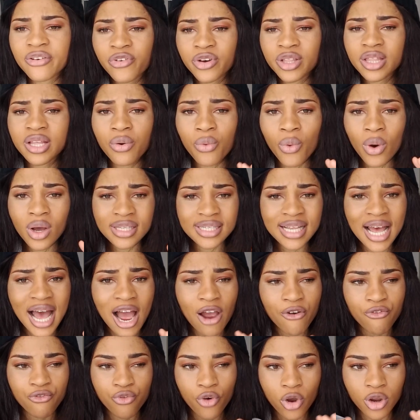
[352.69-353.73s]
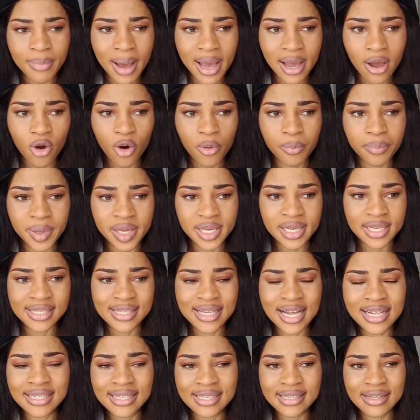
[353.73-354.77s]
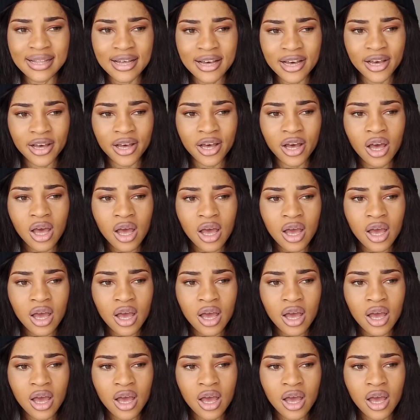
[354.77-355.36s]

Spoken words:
For the ones that are run by companies, that is the